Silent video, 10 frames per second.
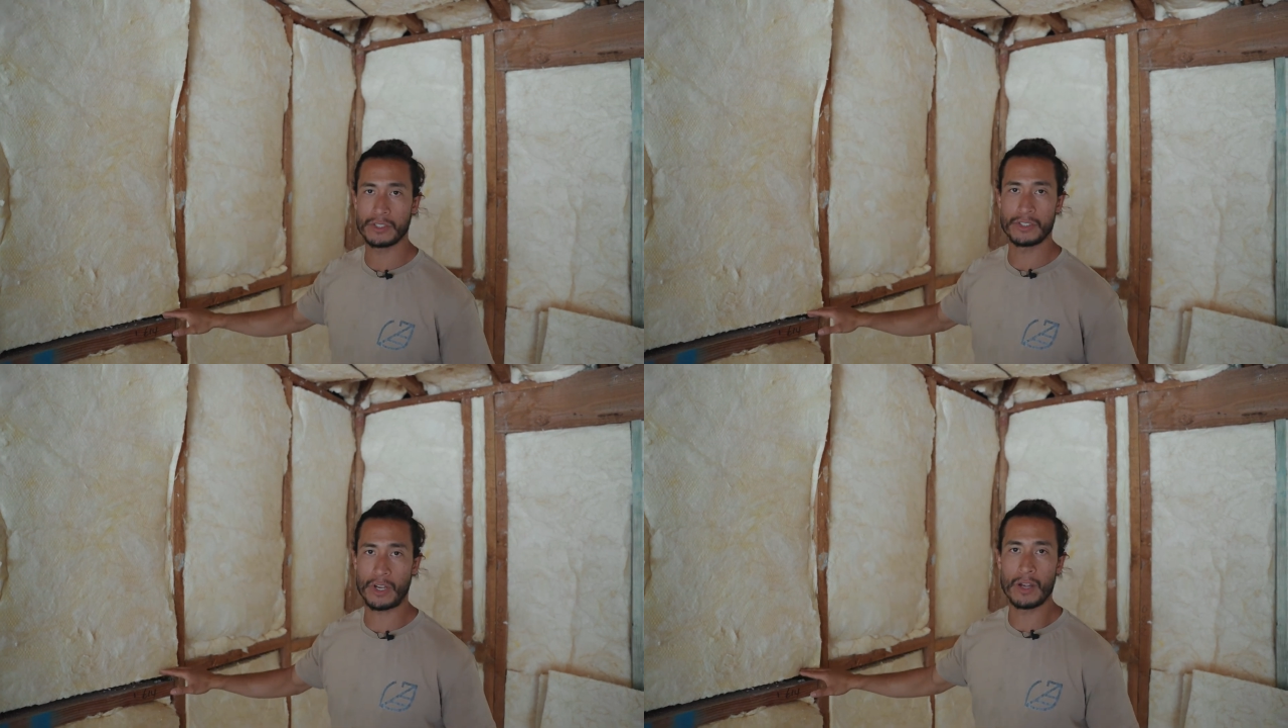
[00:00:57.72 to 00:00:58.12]

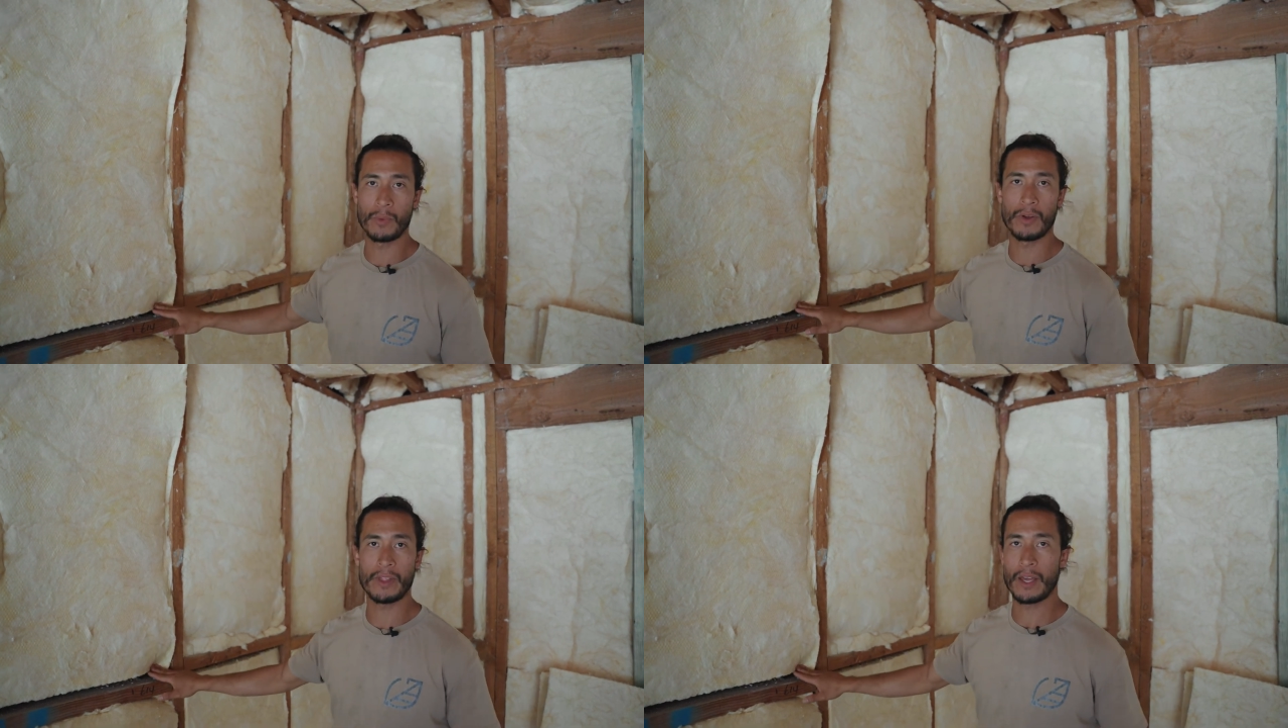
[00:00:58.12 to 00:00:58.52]
you don't
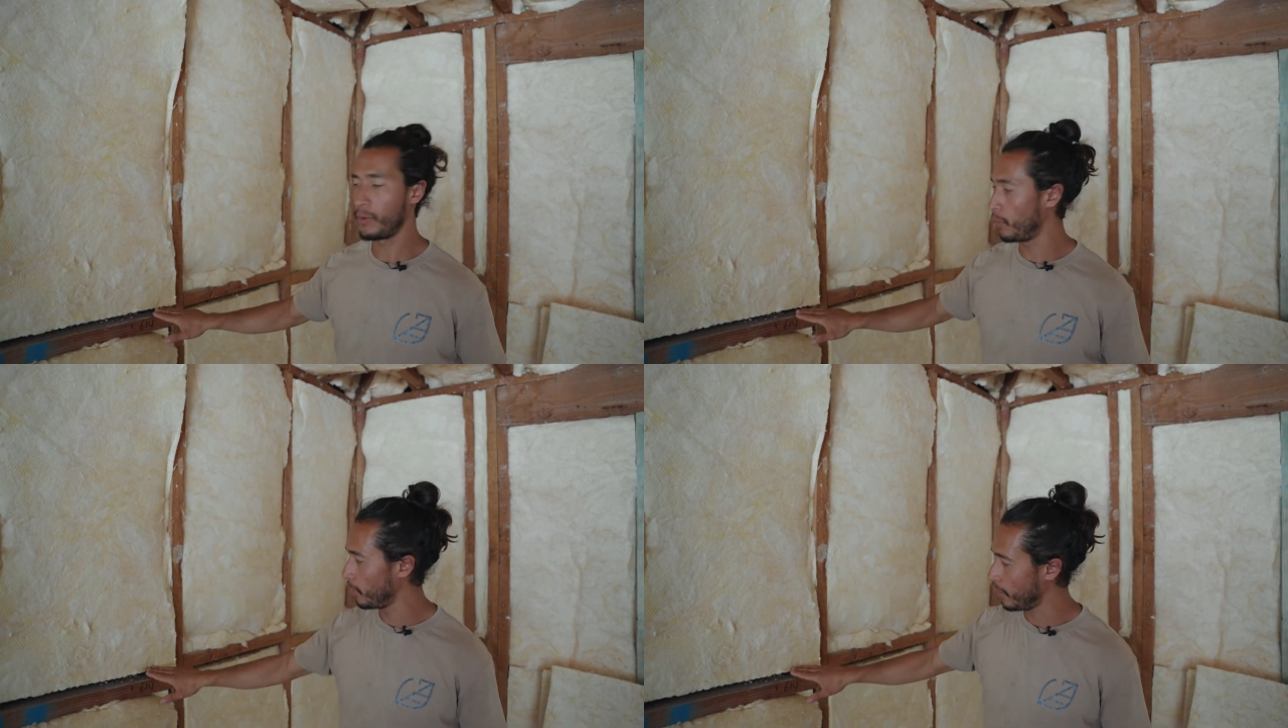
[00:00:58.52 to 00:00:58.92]
want that.
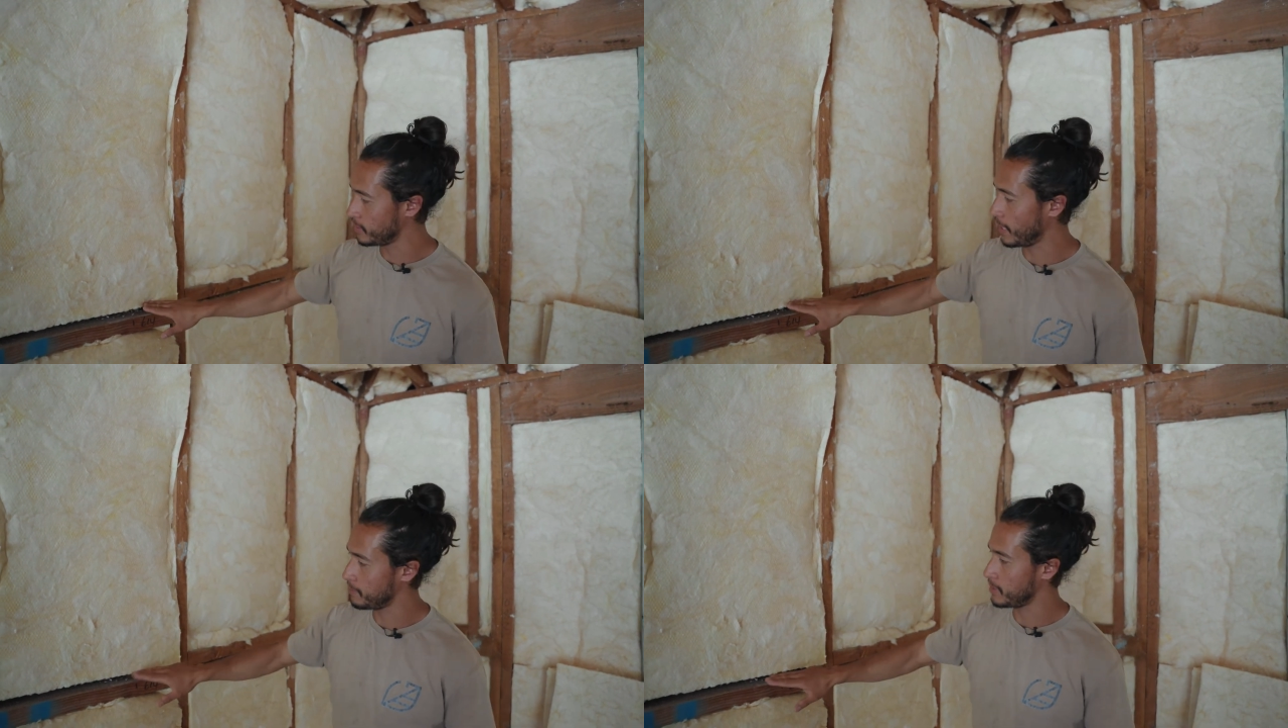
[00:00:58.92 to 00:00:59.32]
All
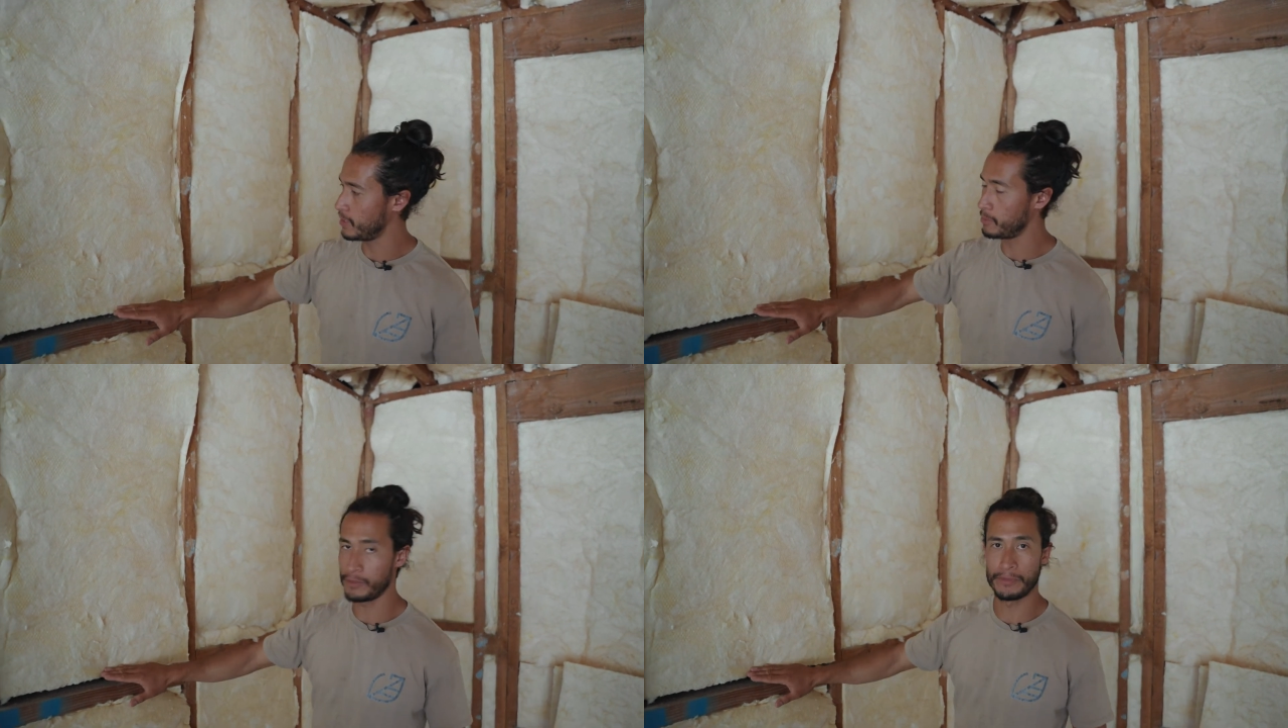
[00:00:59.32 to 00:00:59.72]
those gaps need
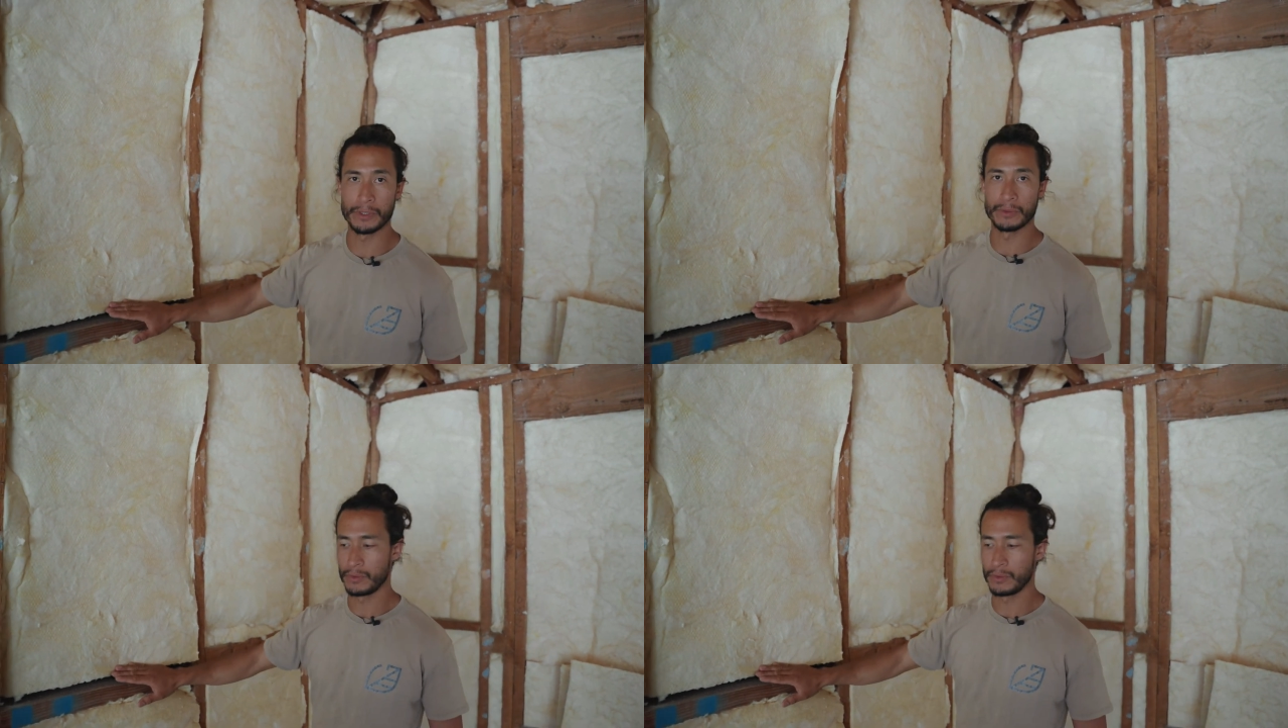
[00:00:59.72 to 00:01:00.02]
to be filled.